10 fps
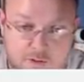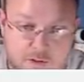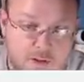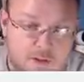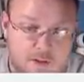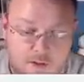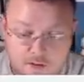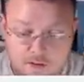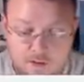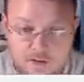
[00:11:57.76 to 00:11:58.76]

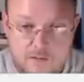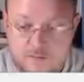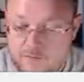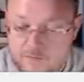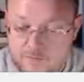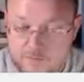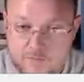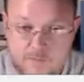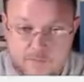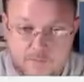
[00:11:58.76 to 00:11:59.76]

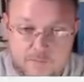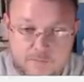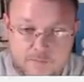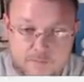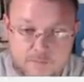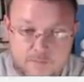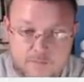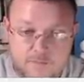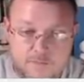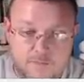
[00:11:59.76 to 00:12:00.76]

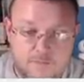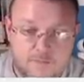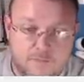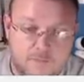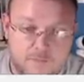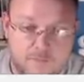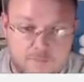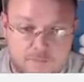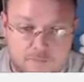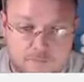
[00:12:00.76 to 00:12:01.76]

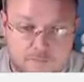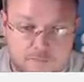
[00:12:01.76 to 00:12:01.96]
(silence)